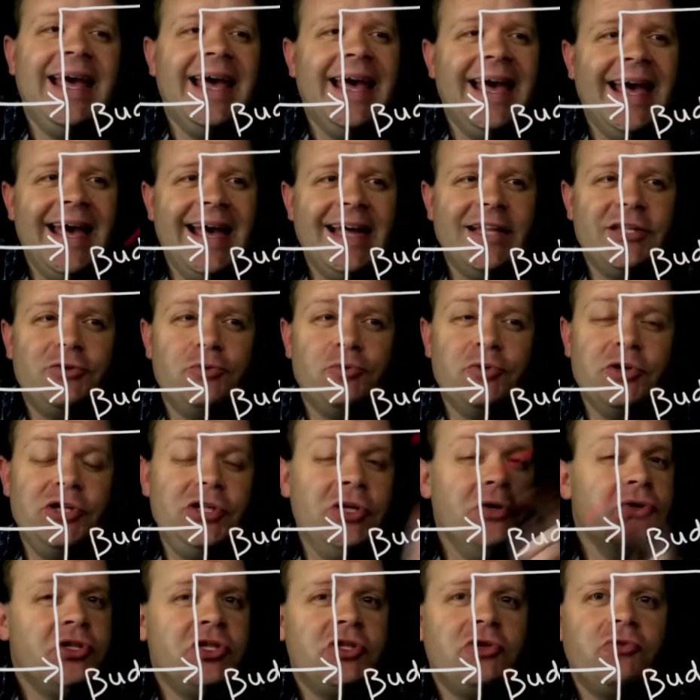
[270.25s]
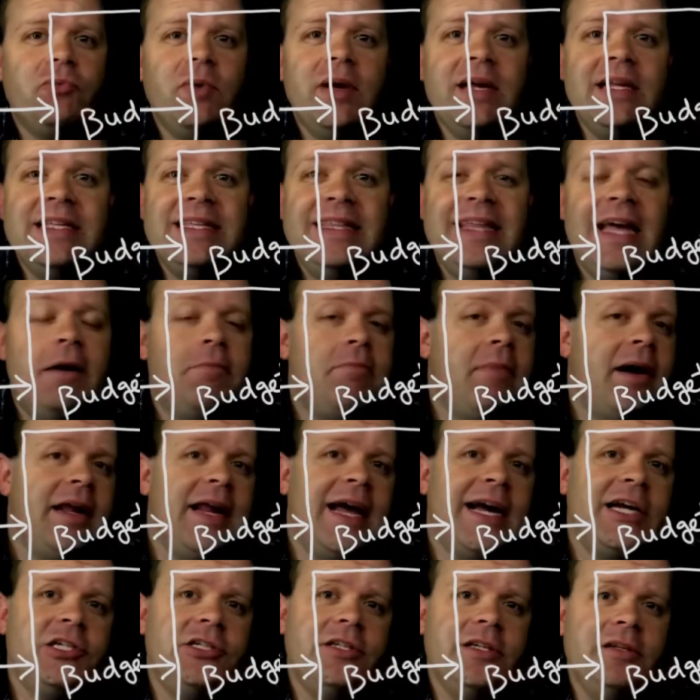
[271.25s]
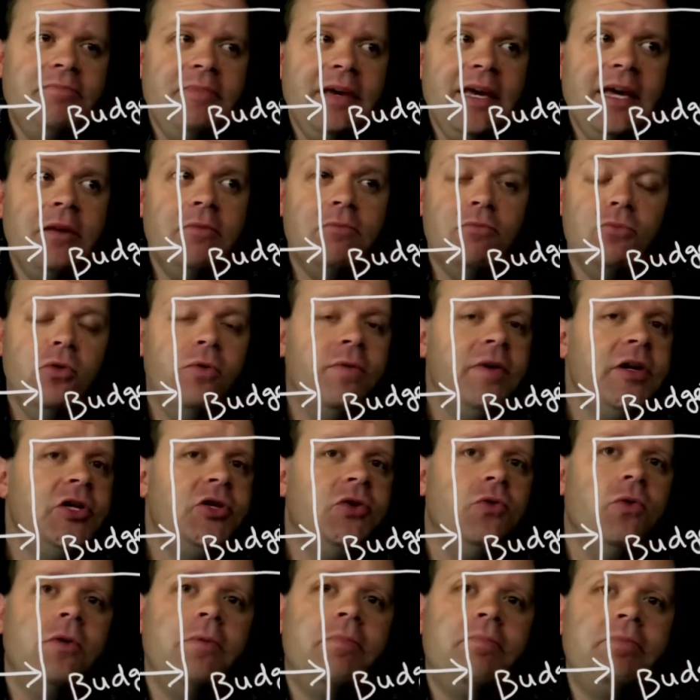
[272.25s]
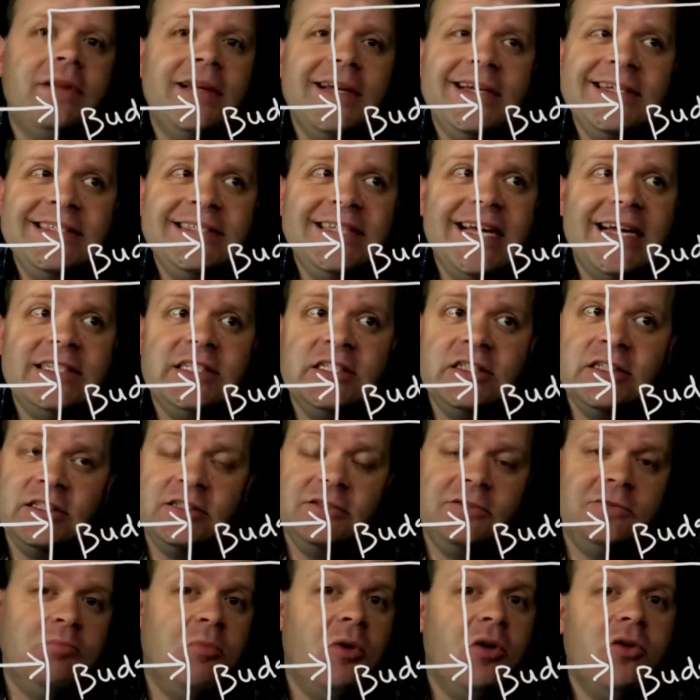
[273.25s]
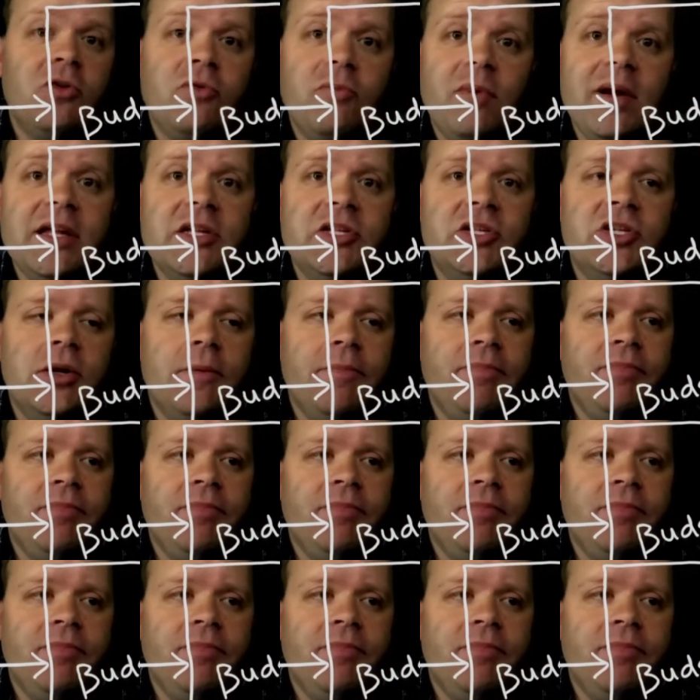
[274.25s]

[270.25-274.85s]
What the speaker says: And to reduce the rent, that might actually mean moving to a place that's smaller rent.